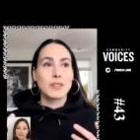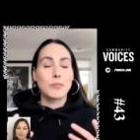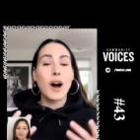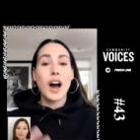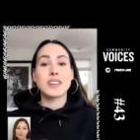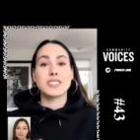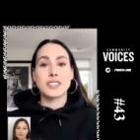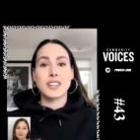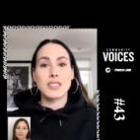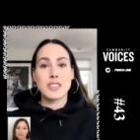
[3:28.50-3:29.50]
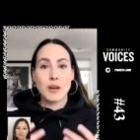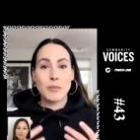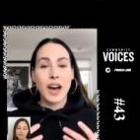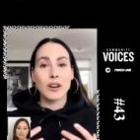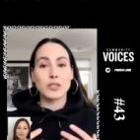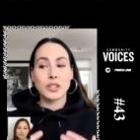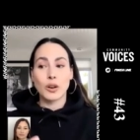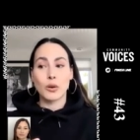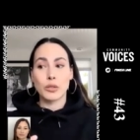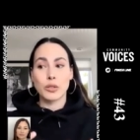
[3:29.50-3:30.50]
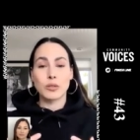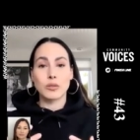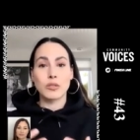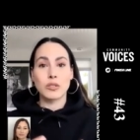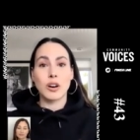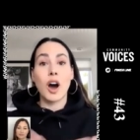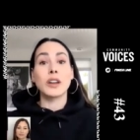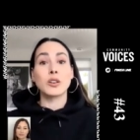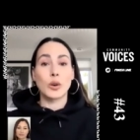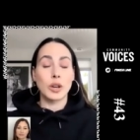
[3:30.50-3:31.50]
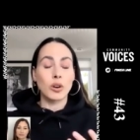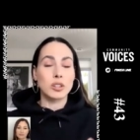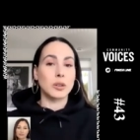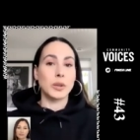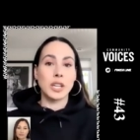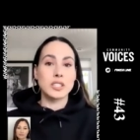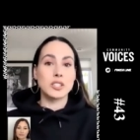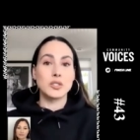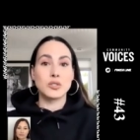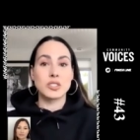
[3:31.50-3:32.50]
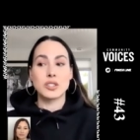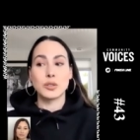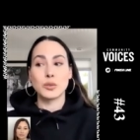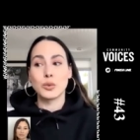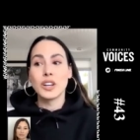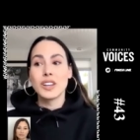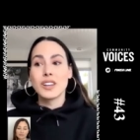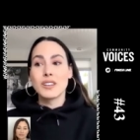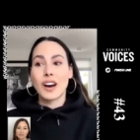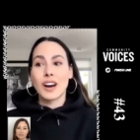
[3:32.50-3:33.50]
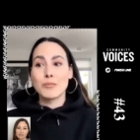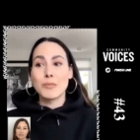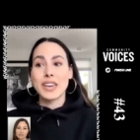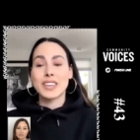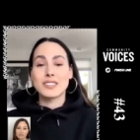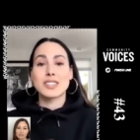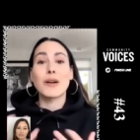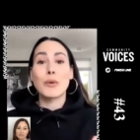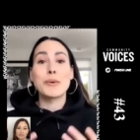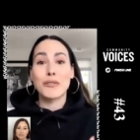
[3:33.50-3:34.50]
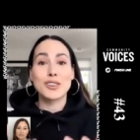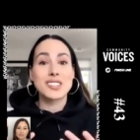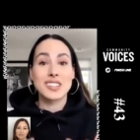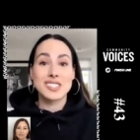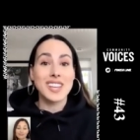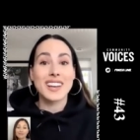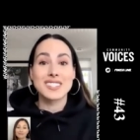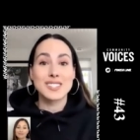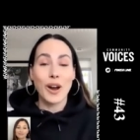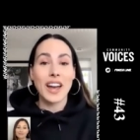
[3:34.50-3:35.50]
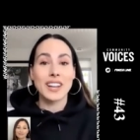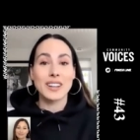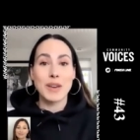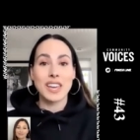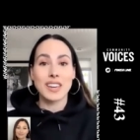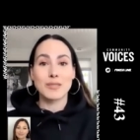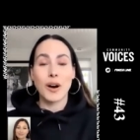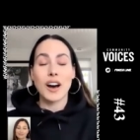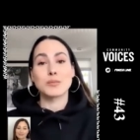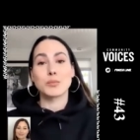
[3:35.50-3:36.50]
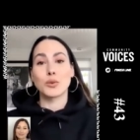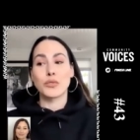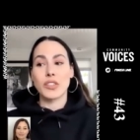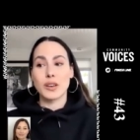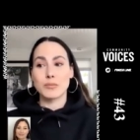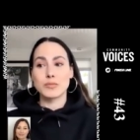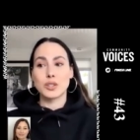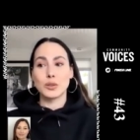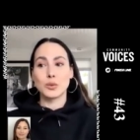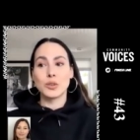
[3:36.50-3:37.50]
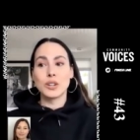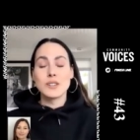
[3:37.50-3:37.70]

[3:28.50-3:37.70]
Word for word: pause and and think about, you know, the the ongoing work that we need to do just to Uh, make set women up for success, right? And make it possible for them to